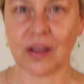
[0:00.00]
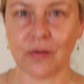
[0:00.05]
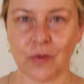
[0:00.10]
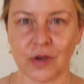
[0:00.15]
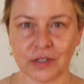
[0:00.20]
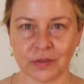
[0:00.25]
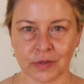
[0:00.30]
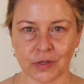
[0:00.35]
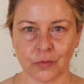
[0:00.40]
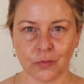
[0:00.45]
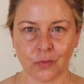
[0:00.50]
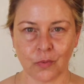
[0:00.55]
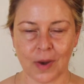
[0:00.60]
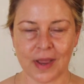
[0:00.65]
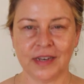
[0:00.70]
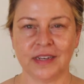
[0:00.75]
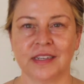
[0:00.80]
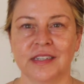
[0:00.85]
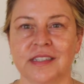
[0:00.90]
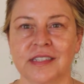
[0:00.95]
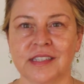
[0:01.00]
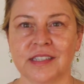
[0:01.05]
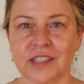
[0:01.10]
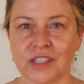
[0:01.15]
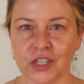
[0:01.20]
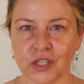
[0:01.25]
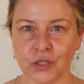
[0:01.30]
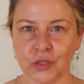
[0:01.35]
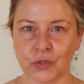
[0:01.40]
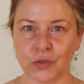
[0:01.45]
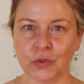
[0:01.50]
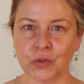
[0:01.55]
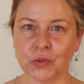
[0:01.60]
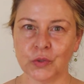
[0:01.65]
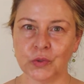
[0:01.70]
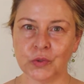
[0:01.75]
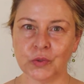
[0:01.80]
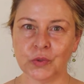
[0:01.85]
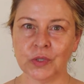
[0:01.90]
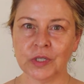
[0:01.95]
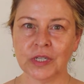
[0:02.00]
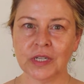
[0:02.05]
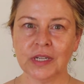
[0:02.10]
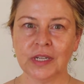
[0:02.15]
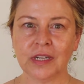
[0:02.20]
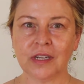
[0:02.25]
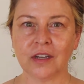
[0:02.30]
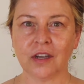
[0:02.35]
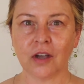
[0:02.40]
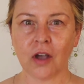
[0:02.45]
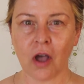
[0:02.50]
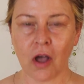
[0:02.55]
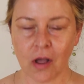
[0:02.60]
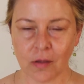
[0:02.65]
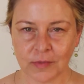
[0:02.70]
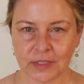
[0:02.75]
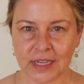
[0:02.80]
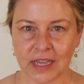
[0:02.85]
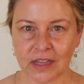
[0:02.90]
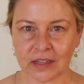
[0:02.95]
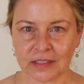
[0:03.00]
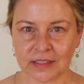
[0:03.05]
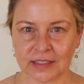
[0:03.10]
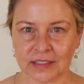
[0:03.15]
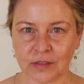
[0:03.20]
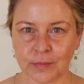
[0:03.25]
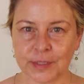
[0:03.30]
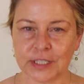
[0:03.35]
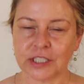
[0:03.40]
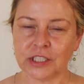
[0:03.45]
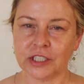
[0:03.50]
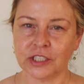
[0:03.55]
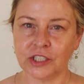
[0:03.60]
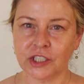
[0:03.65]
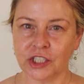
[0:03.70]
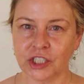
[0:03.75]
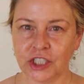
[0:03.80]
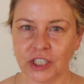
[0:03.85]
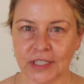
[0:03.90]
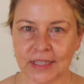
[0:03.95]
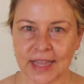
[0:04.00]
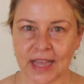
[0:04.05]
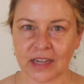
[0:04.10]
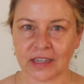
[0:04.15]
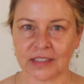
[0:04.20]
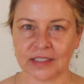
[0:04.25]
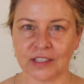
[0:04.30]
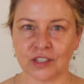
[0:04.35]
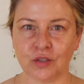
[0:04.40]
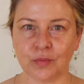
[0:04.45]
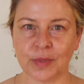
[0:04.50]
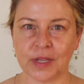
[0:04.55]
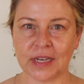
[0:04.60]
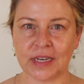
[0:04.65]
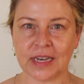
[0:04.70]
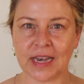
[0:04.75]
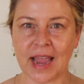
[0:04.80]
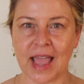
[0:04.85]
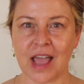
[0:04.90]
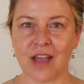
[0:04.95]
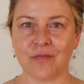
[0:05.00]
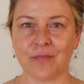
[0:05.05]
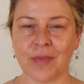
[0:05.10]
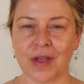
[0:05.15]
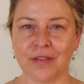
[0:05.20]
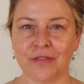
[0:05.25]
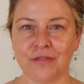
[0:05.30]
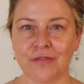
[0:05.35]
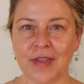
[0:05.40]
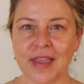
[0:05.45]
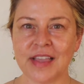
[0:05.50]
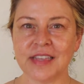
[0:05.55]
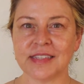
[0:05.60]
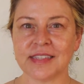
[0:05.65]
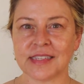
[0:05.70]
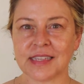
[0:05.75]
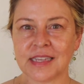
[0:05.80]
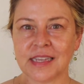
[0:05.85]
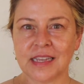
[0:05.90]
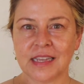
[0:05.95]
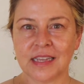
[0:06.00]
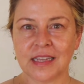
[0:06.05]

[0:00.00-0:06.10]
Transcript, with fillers: I want the redness to calm down a little bit, to chill out a little bit and have my face,